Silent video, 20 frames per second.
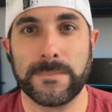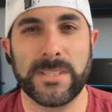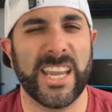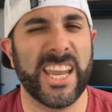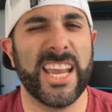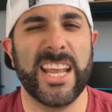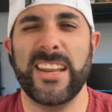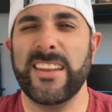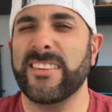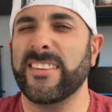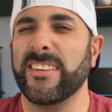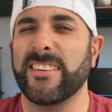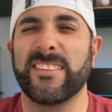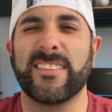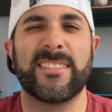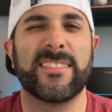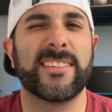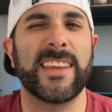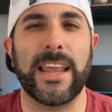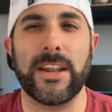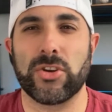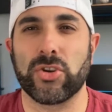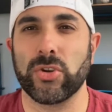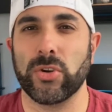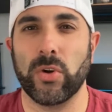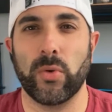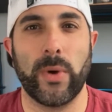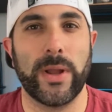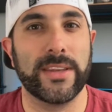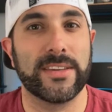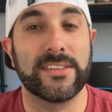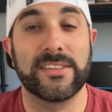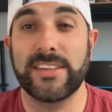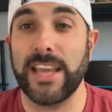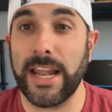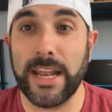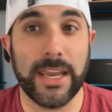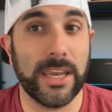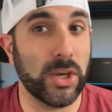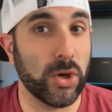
It is essential when setting